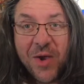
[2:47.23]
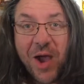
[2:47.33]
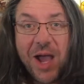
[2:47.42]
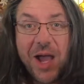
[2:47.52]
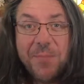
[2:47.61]

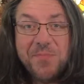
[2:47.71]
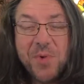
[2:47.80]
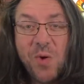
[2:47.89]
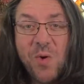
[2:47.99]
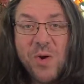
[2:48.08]

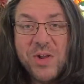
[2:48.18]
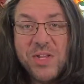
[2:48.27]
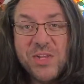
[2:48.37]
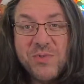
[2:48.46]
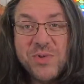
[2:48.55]
Um, or
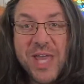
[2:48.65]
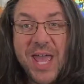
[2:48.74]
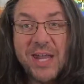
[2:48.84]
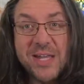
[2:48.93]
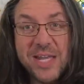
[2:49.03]
you
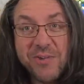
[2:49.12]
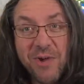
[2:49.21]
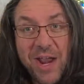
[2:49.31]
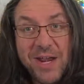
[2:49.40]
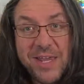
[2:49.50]
can link
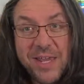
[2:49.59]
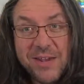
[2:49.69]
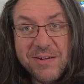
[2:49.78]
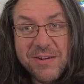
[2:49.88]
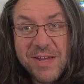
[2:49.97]
right
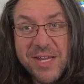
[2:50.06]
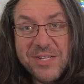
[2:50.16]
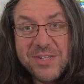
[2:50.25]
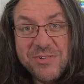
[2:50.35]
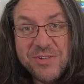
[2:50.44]
here
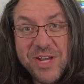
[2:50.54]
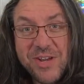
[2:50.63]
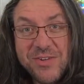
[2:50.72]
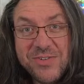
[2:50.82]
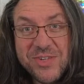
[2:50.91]
to
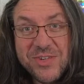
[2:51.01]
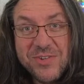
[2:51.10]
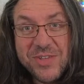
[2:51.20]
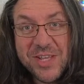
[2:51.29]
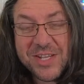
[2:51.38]
go
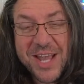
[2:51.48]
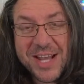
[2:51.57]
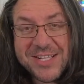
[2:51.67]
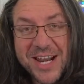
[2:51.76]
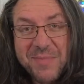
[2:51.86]
to the other
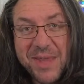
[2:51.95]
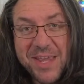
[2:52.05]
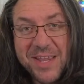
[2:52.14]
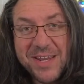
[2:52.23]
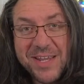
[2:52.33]
cocktail I
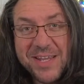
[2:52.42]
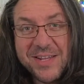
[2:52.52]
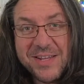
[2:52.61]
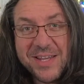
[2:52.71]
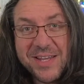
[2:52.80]
made
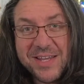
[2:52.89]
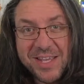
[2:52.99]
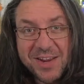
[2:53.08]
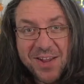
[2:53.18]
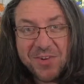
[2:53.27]
in uh,
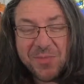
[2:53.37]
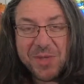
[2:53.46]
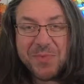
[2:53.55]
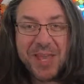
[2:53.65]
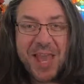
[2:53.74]
in honor of the
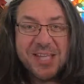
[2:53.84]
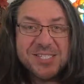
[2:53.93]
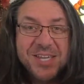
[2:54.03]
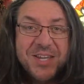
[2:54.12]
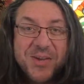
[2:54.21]
Beekman
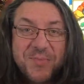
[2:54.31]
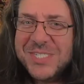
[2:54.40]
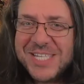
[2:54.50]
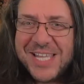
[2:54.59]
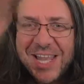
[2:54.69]
guys.
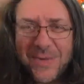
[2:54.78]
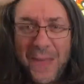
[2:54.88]
We'll see you later.